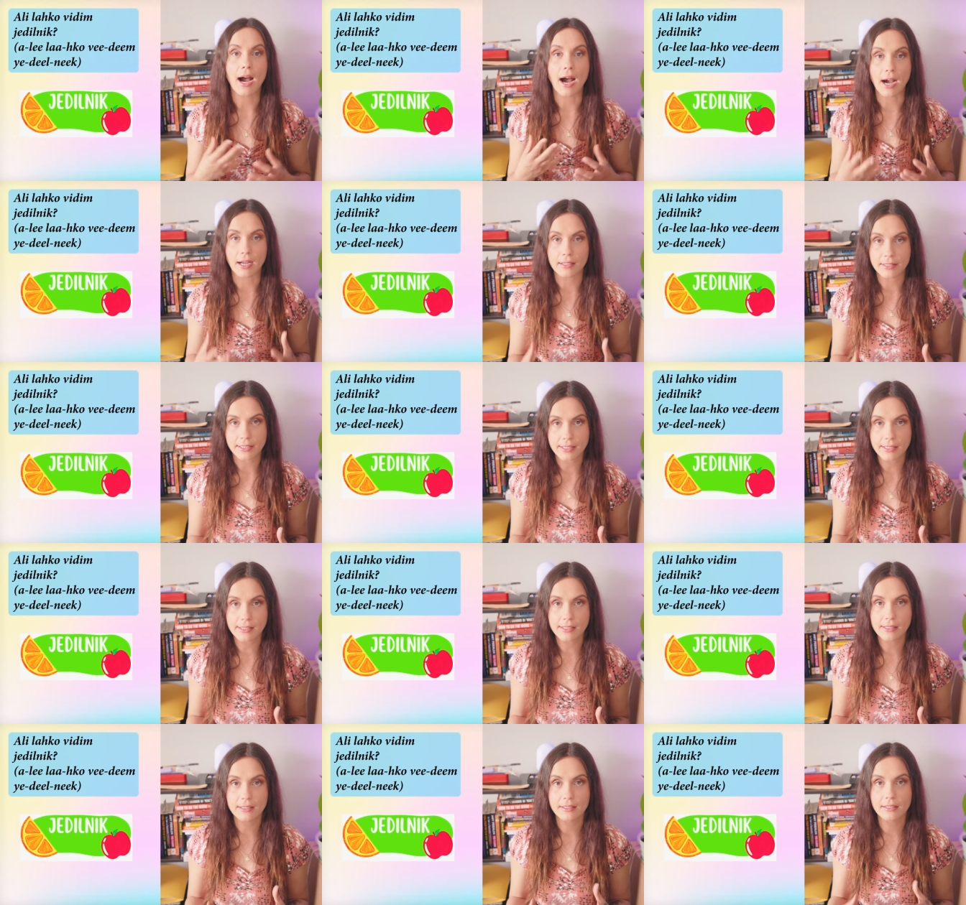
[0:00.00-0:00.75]

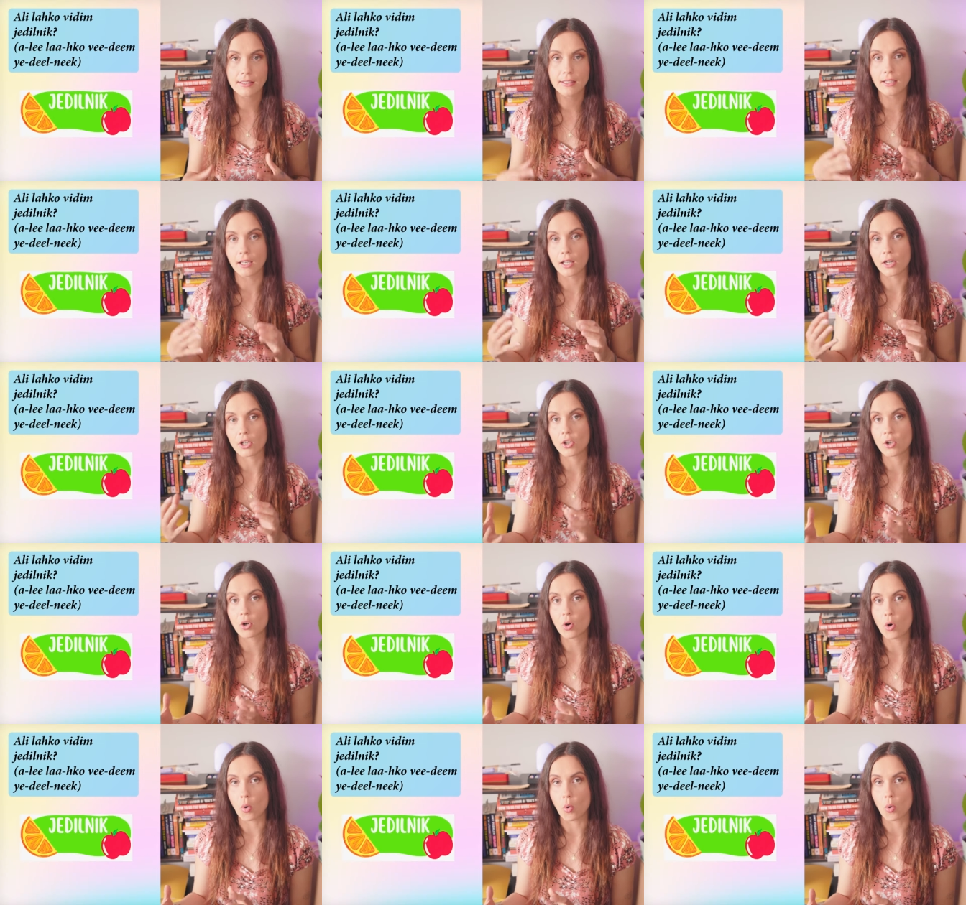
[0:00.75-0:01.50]
ali
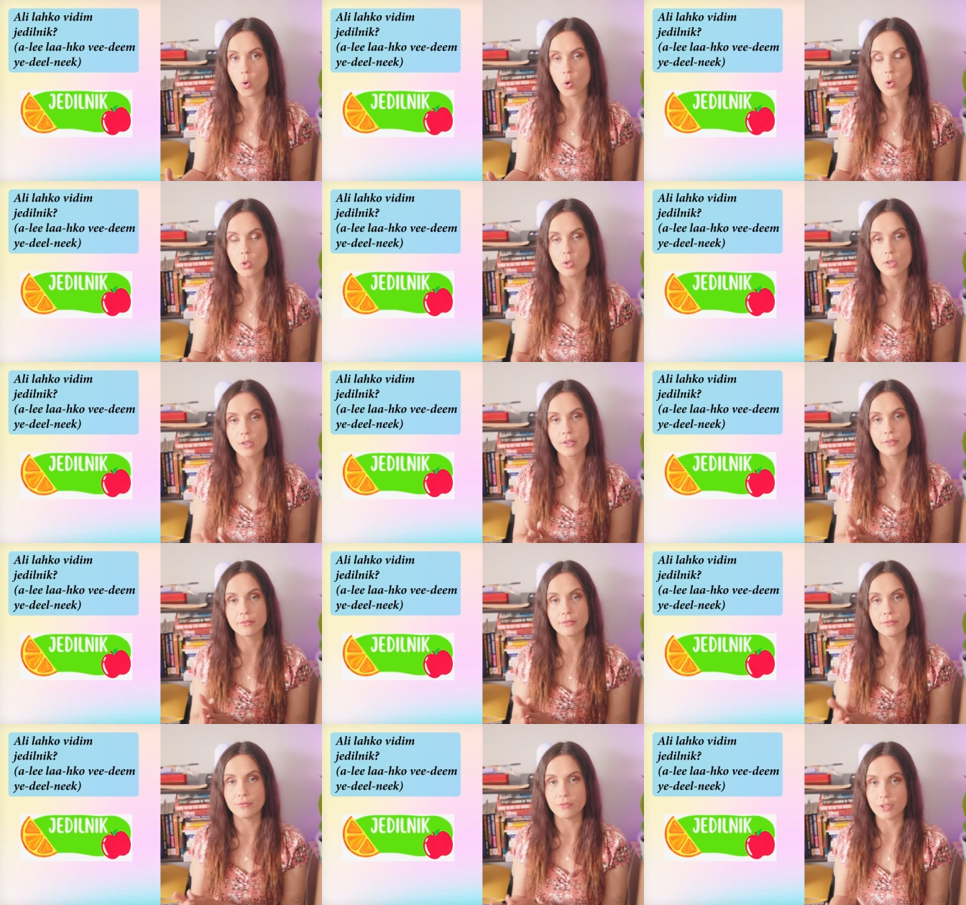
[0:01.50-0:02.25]
lahko
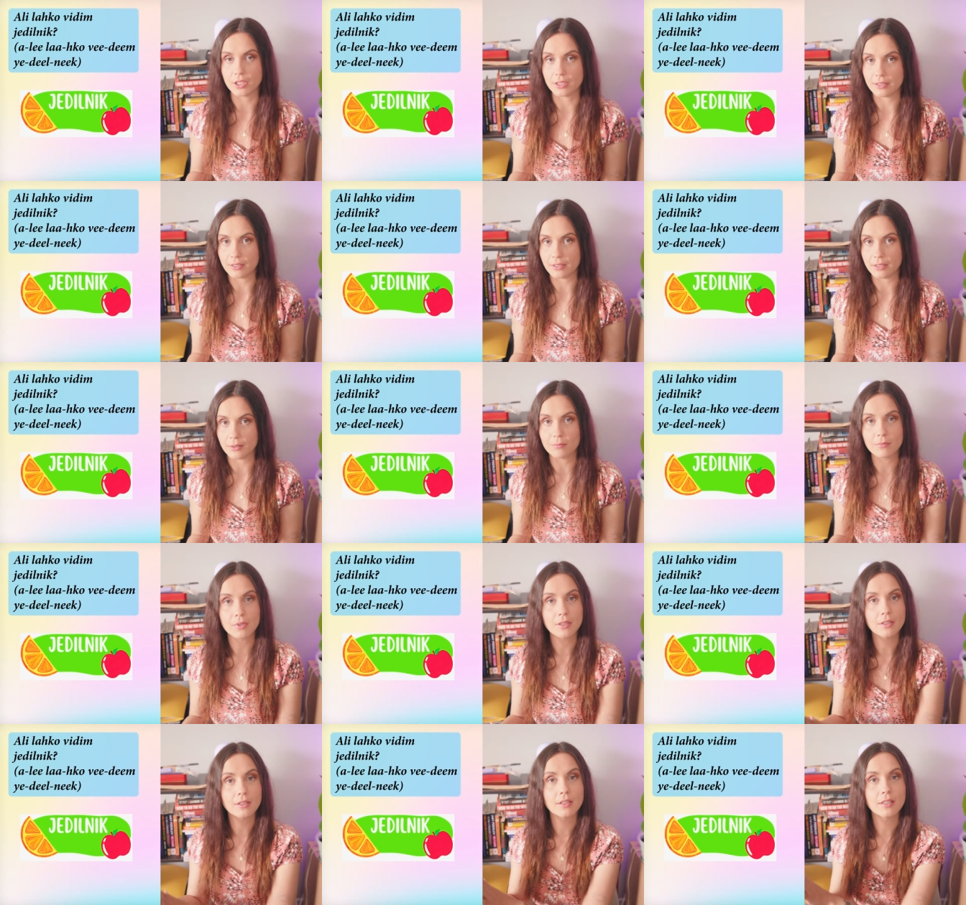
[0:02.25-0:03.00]

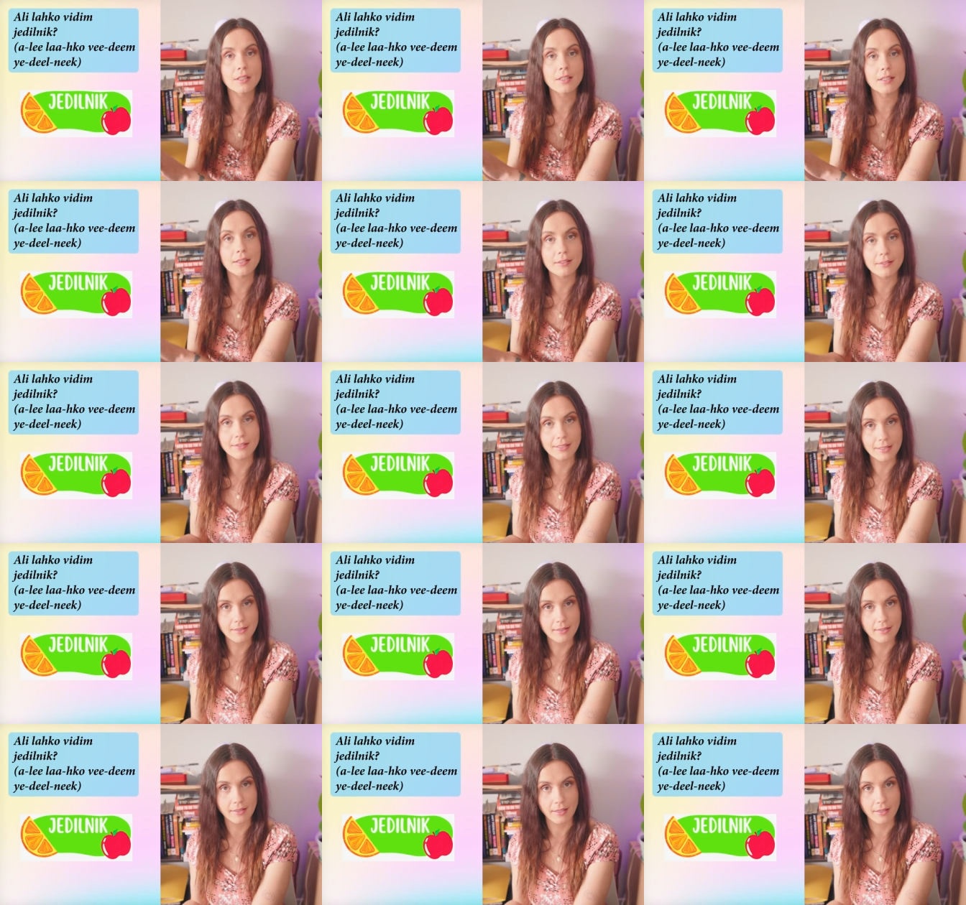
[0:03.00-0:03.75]
vidim
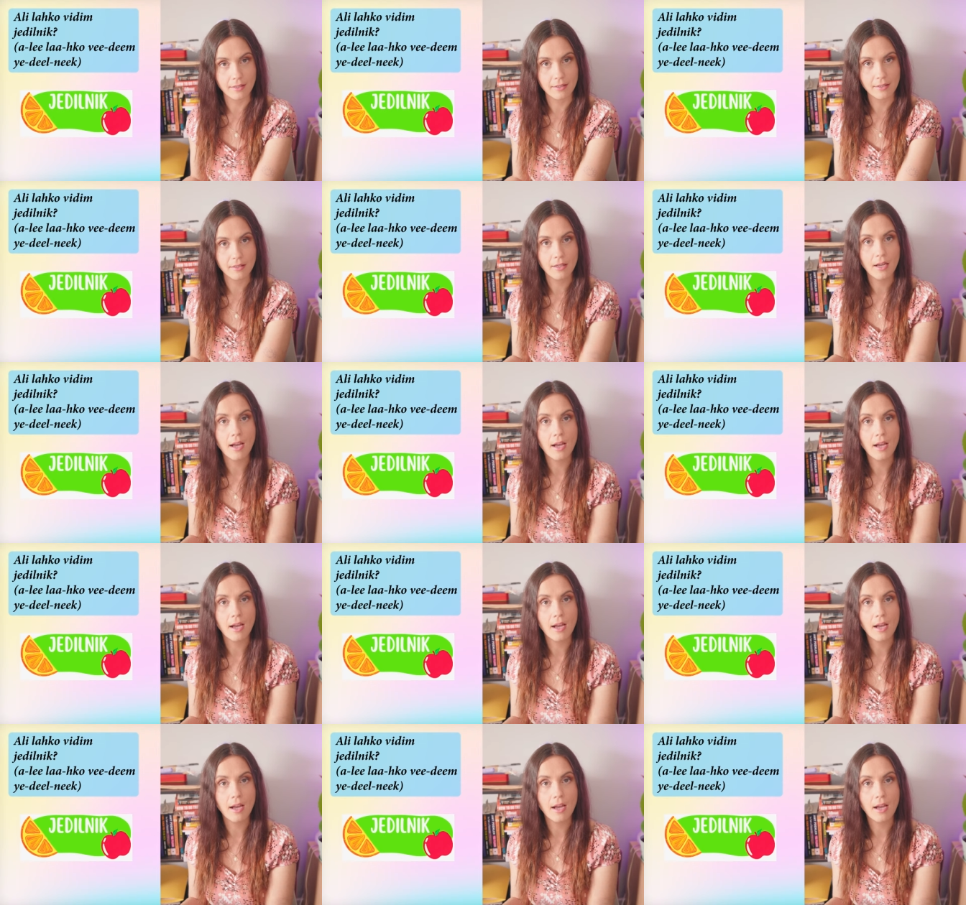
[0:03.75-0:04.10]
jedilnik.